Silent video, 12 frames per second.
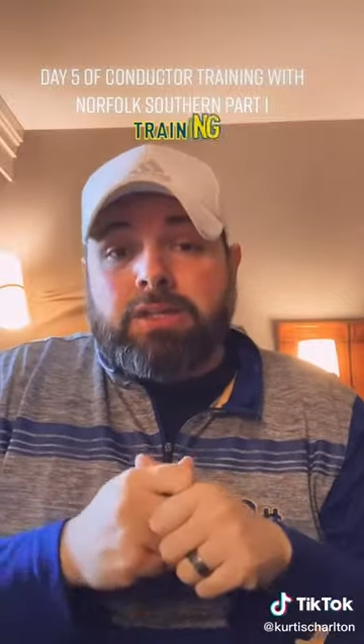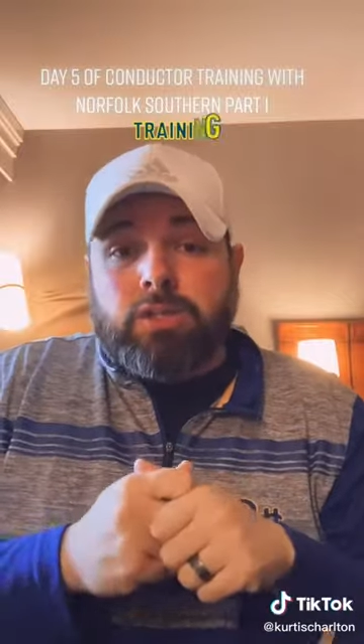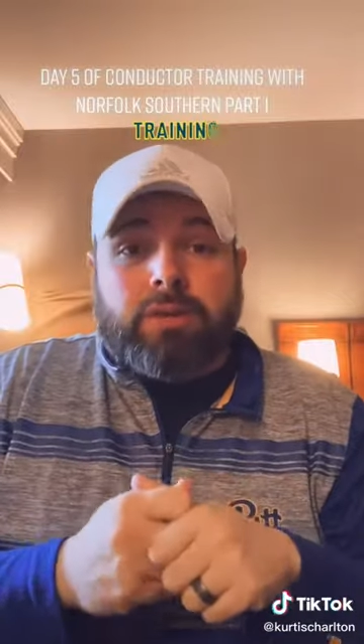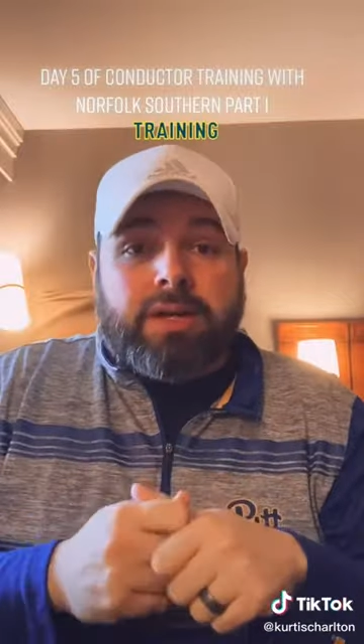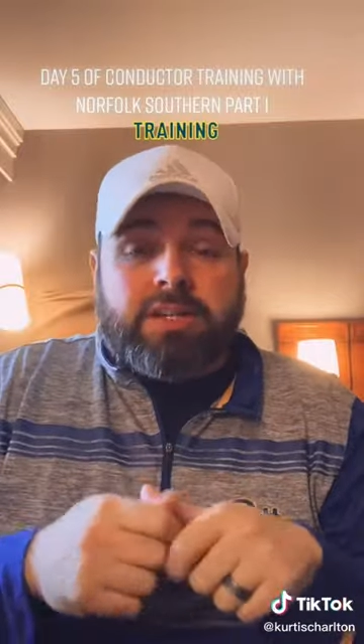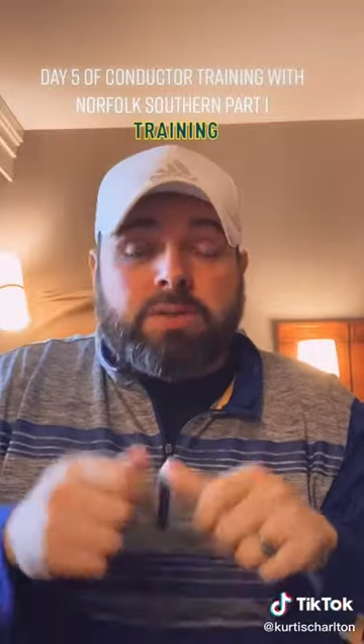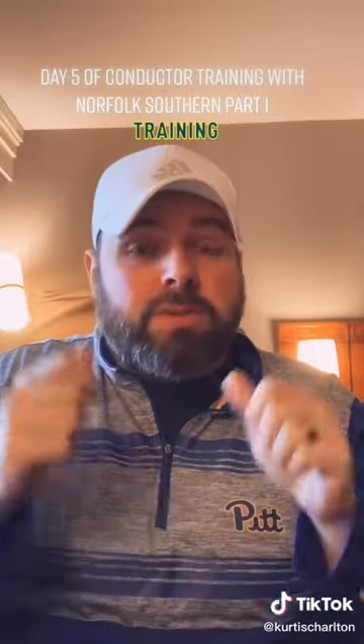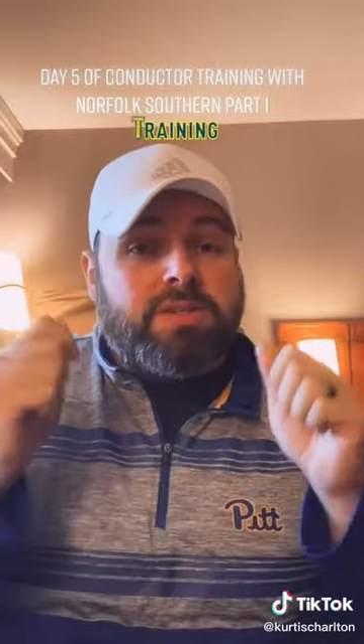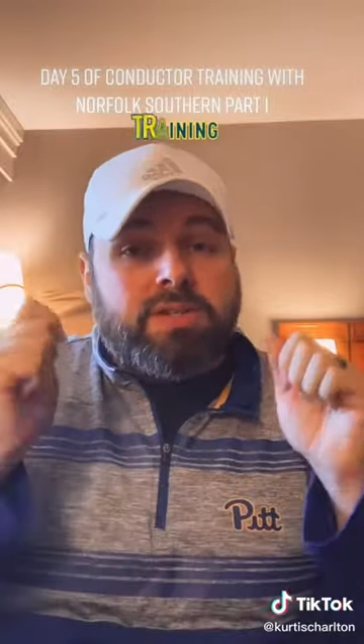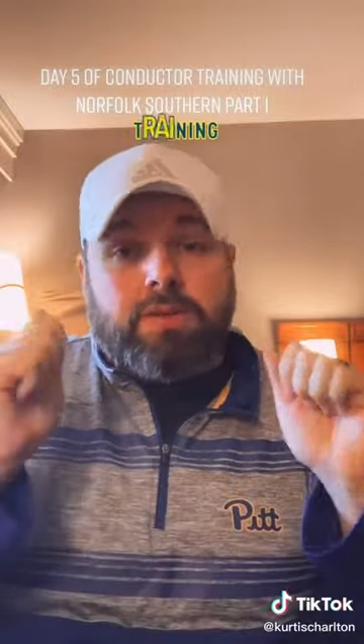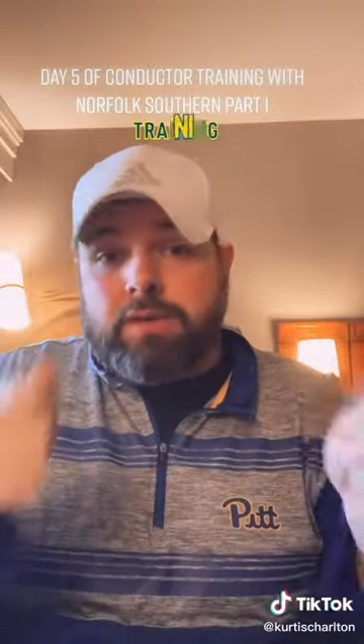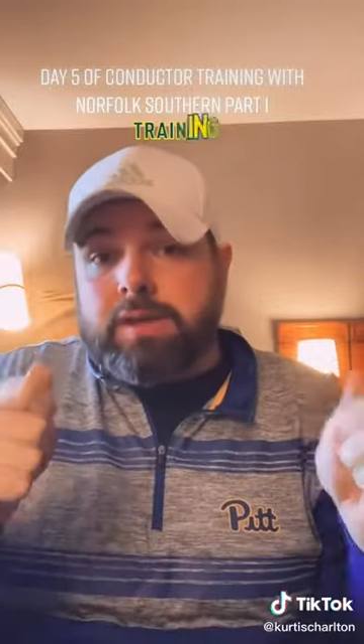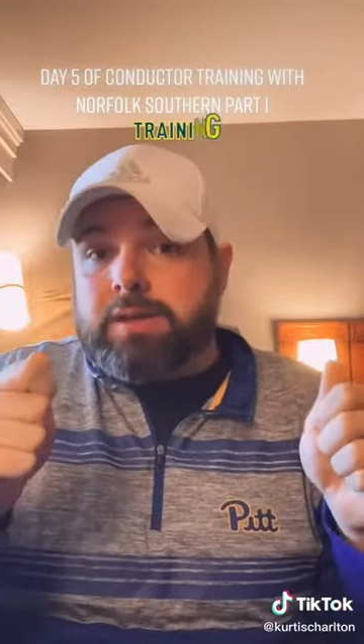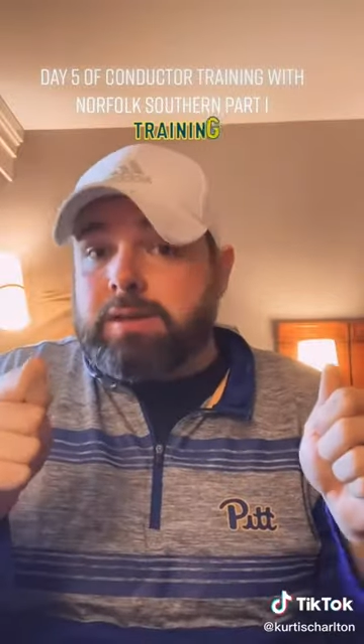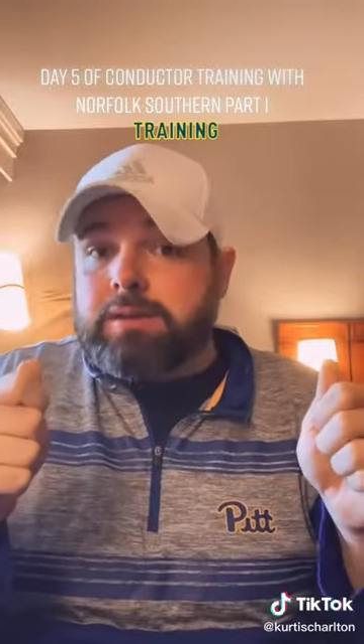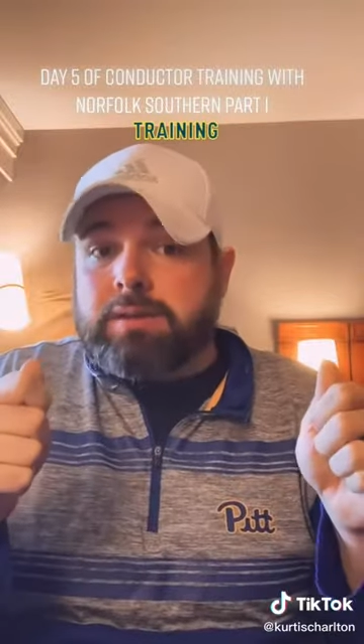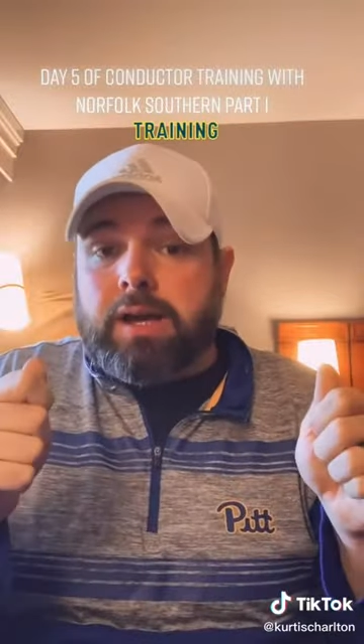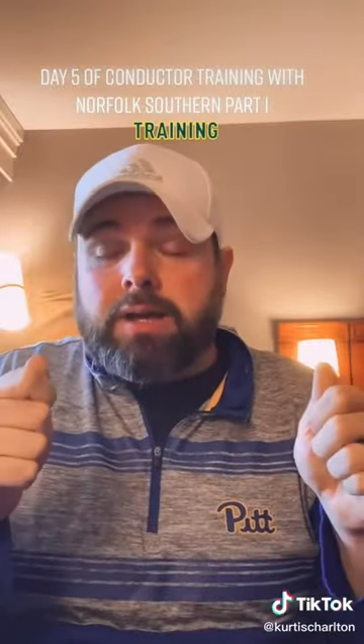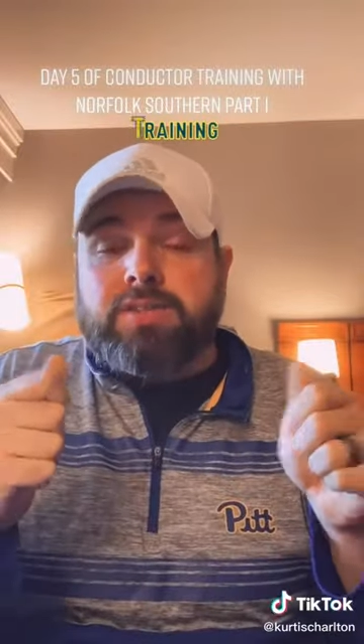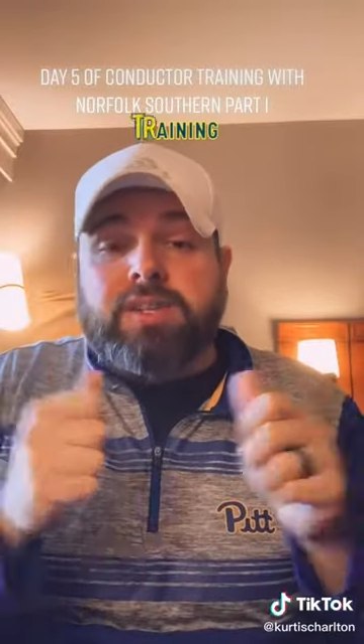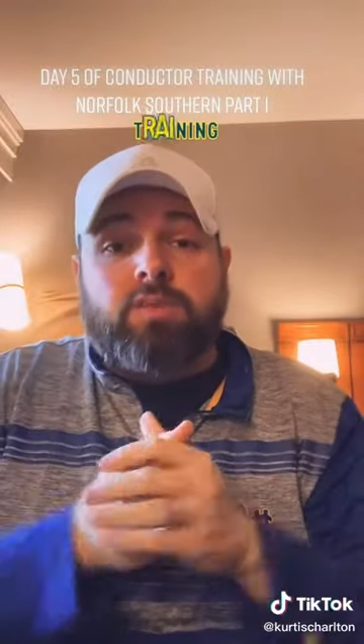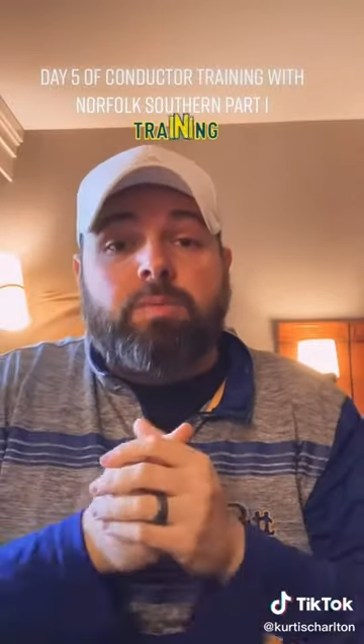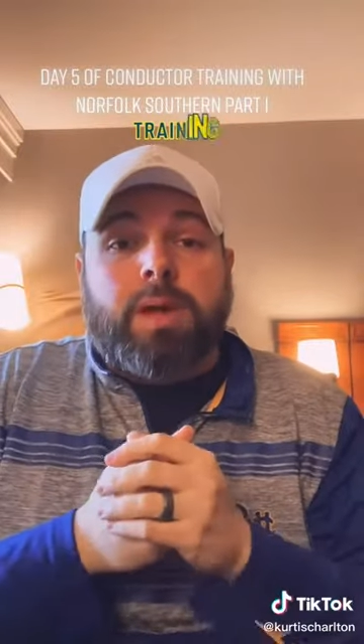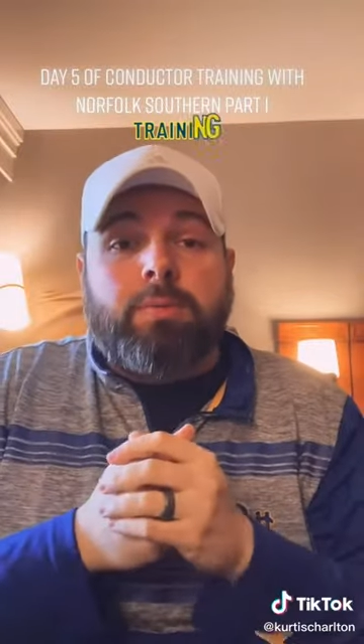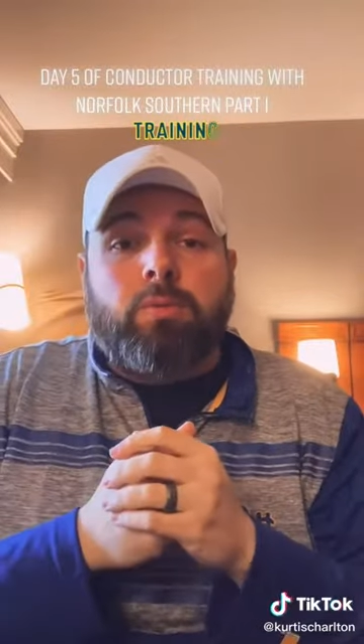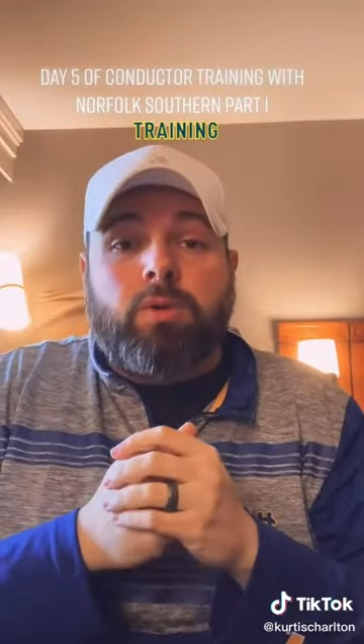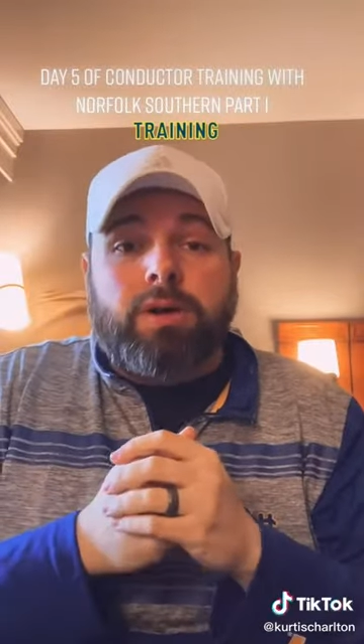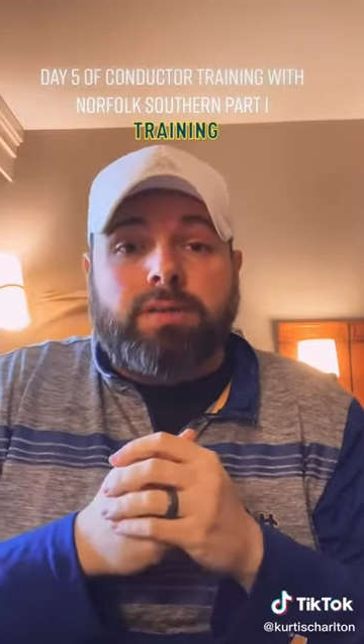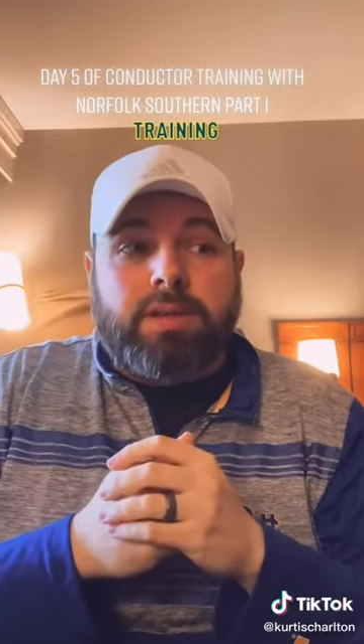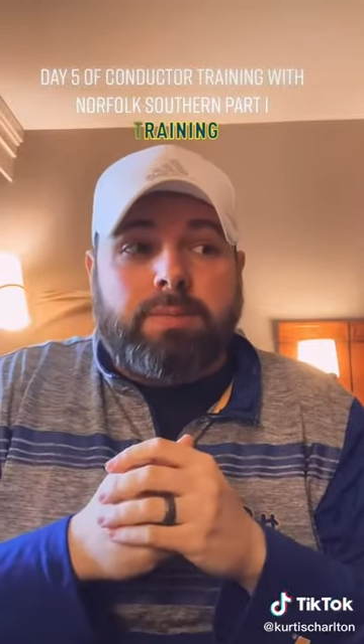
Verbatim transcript: you get a specific uh, set of paperwork